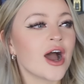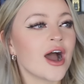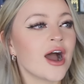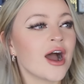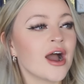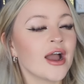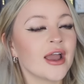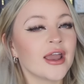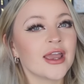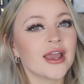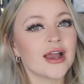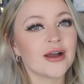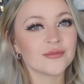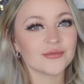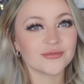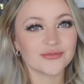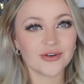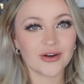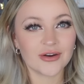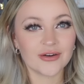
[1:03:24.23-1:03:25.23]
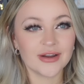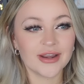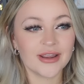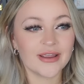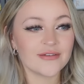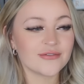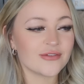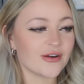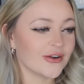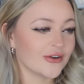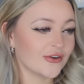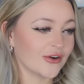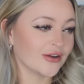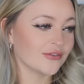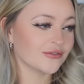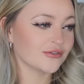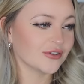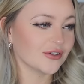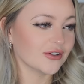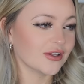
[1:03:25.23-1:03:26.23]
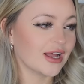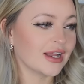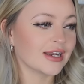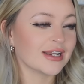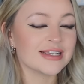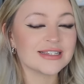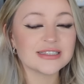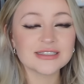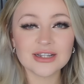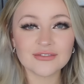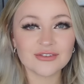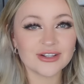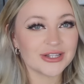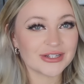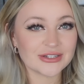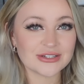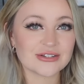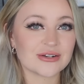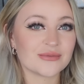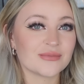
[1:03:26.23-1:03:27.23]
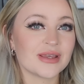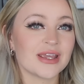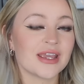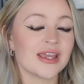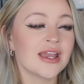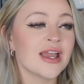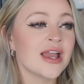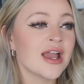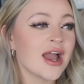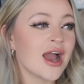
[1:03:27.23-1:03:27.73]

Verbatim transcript: I am very, very grateful and it is never lost on me